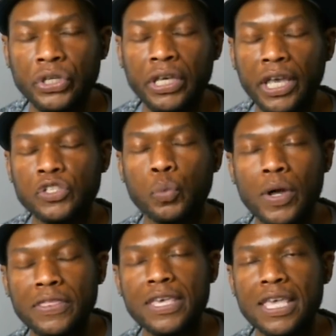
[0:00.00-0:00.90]
It's
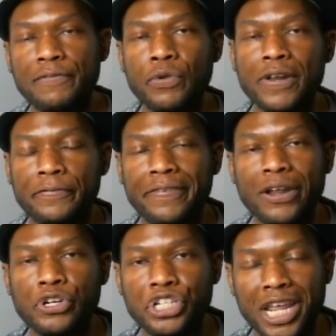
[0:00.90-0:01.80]
one thing if you had a
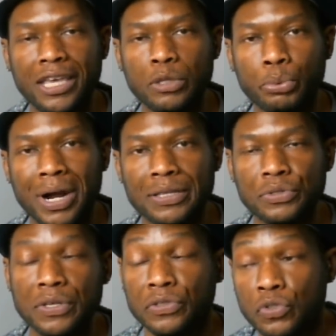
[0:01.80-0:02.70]
fair shake in the
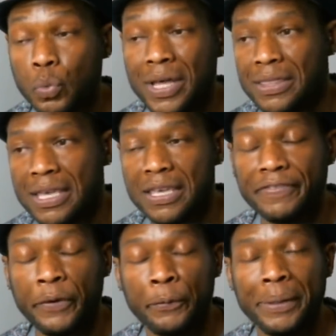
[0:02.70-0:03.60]
process. It's one thing if
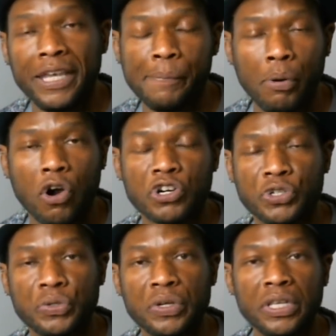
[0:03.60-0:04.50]
they were being
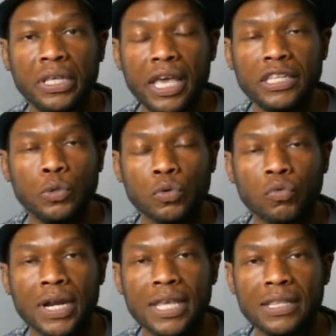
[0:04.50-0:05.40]
impartial and you were
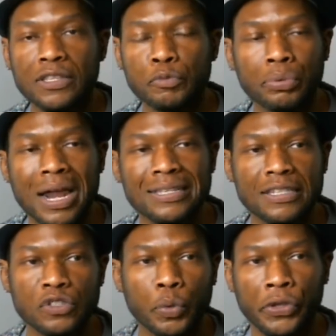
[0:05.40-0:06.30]
running in this
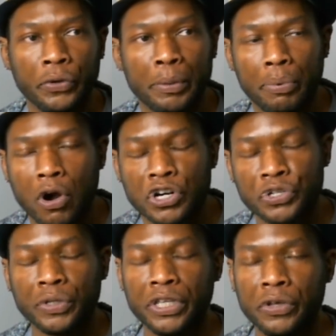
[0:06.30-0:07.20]
process where you're
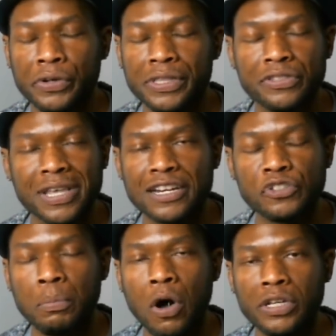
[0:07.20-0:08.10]
impartial and you're in this kind of
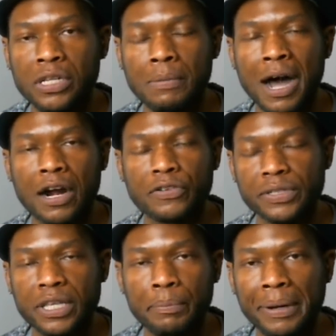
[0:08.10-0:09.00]
small D
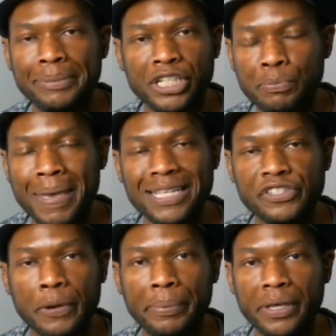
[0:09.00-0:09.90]
democracy and the public makes
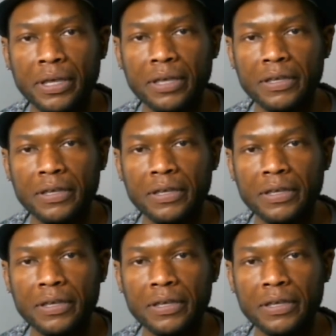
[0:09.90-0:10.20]
their pick.